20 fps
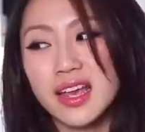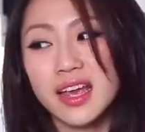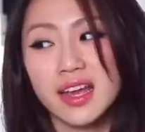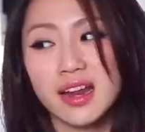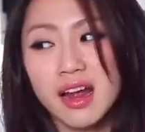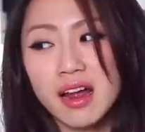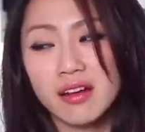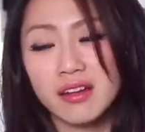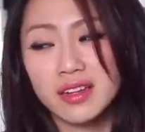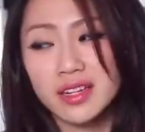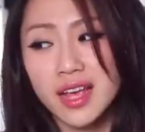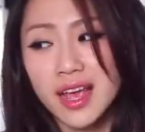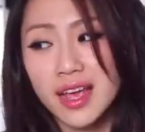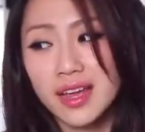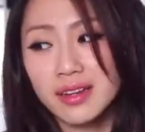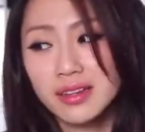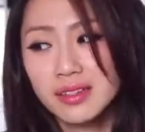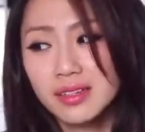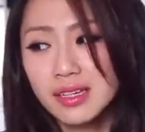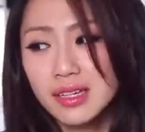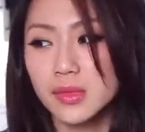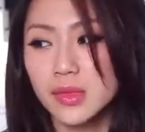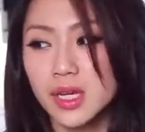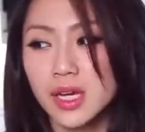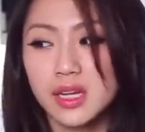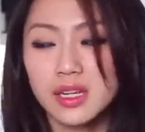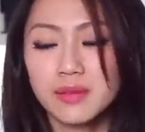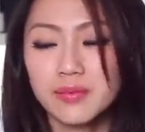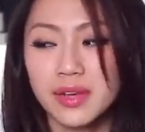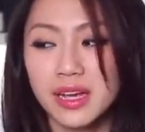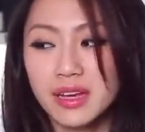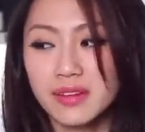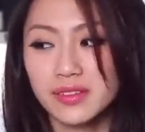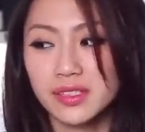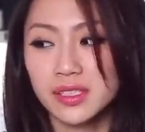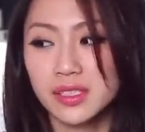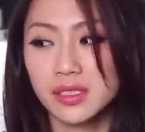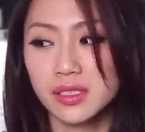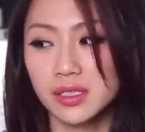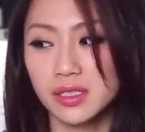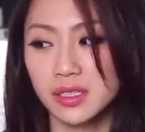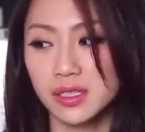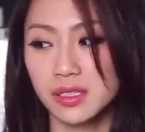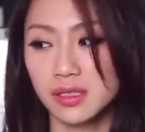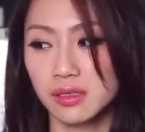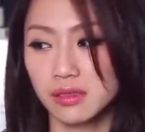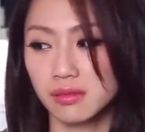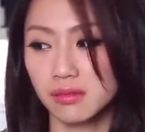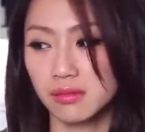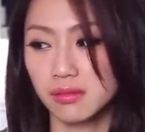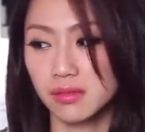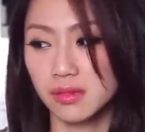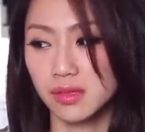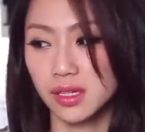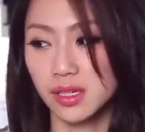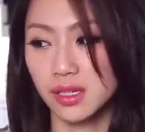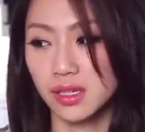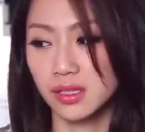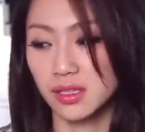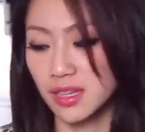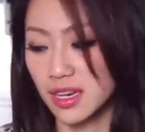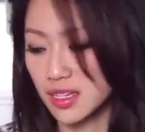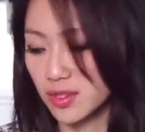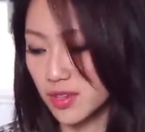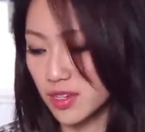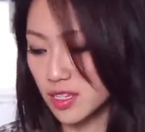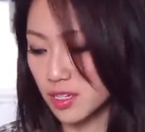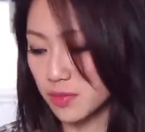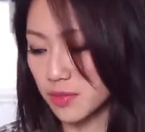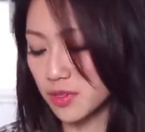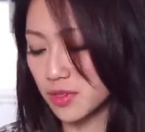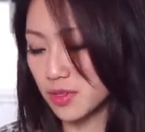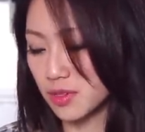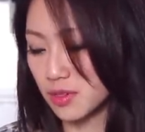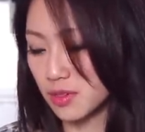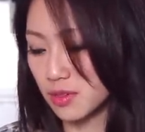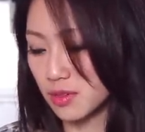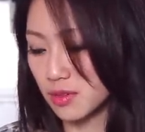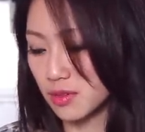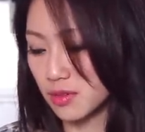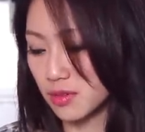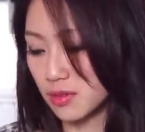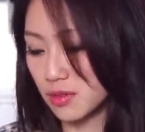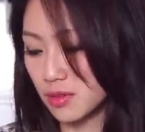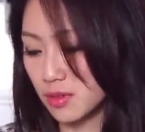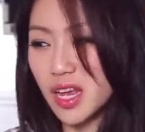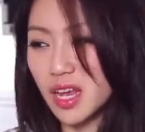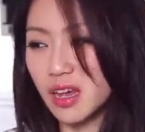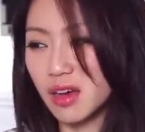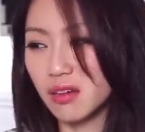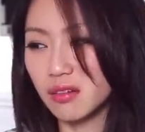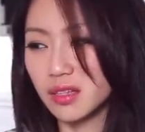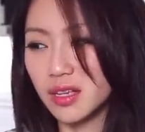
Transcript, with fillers: 8 out of 10. Colour payoff is good. It does what it's supposed to do. 8 out